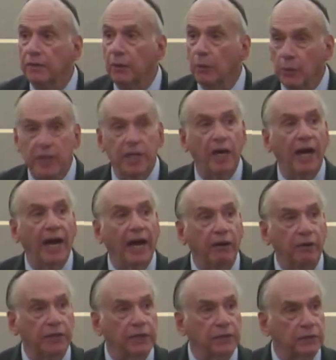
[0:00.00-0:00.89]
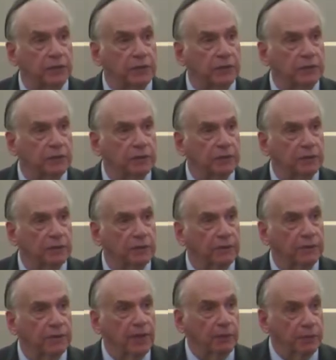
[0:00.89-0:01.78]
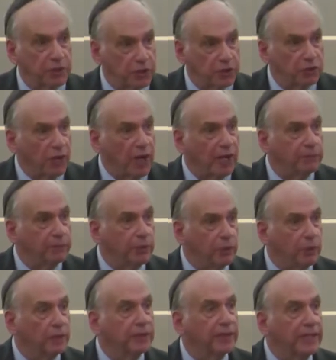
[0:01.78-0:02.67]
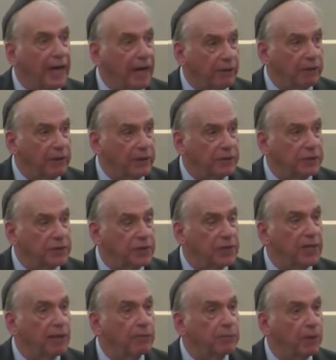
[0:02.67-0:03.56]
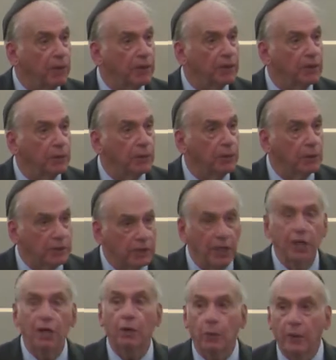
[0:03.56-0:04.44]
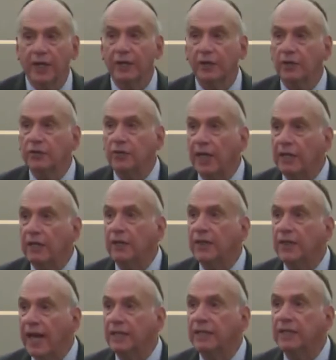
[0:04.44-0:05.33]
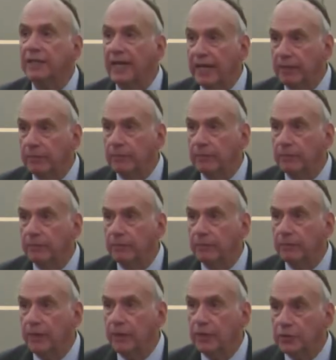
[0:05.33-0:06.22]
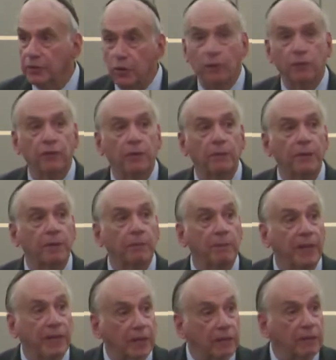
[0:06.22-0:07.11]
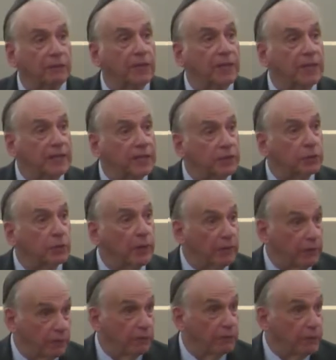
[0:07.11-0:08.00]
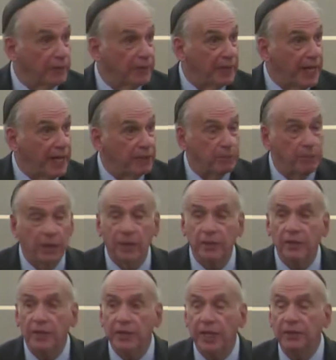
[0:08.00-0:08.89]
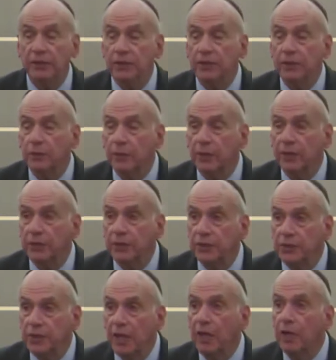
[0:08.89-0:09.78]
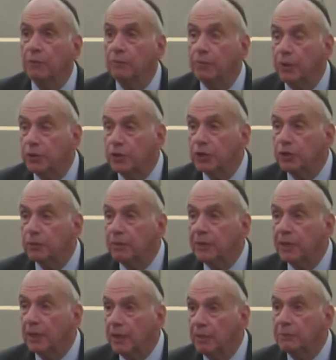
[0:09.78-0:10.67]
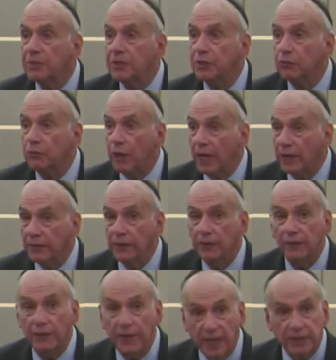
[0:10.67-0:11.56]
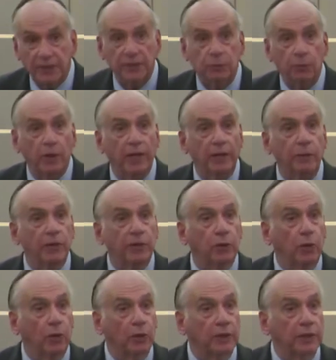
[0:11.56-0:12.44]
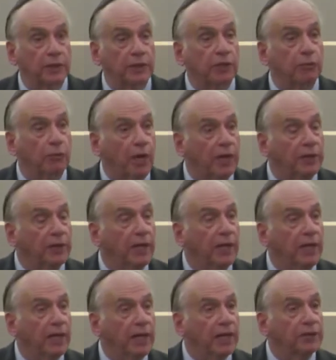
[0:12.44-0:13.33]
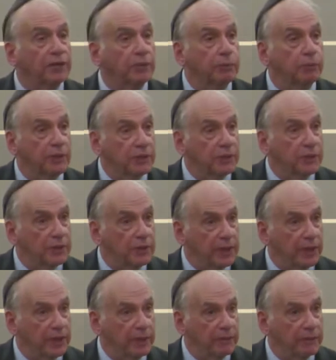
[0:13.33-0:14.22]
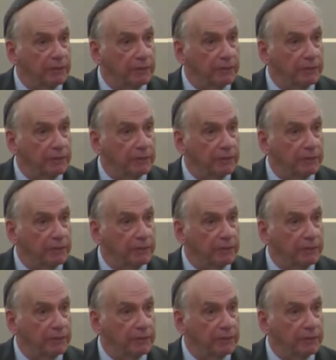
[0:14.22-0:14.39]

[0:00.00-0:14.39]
We are Aryans. There was a tribe called the Aryans in that part of the world. We're going to take that name. So from the middle of the late, or from the latter part of the 1920s, Persia becomes Iran. That's why we call it Iran at the present day.